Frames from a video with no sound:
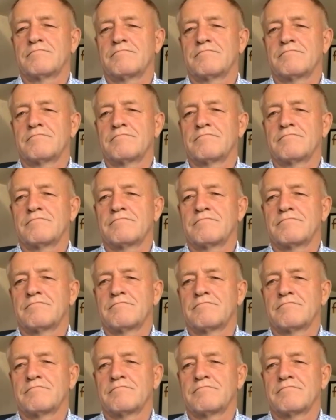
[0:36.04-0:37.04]

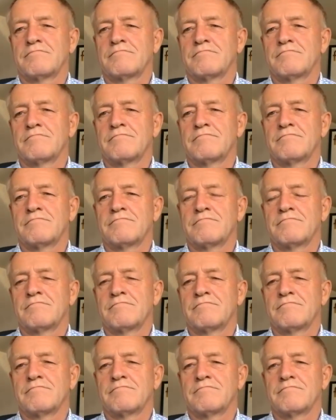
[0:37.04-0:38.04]

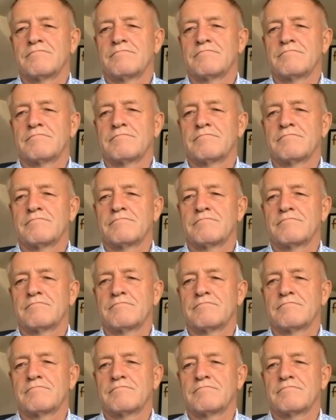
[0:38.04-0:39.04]

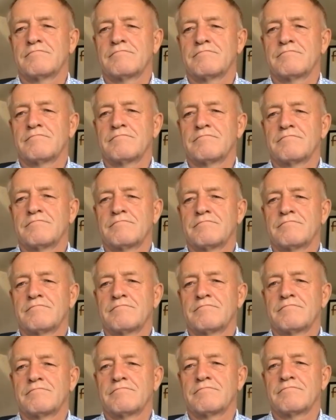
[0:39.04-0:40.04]

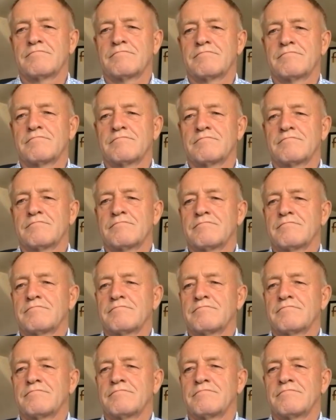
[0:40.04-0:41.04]

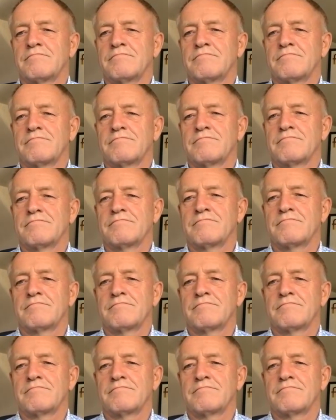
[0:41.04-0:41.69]
No words are spoken by the person on screen.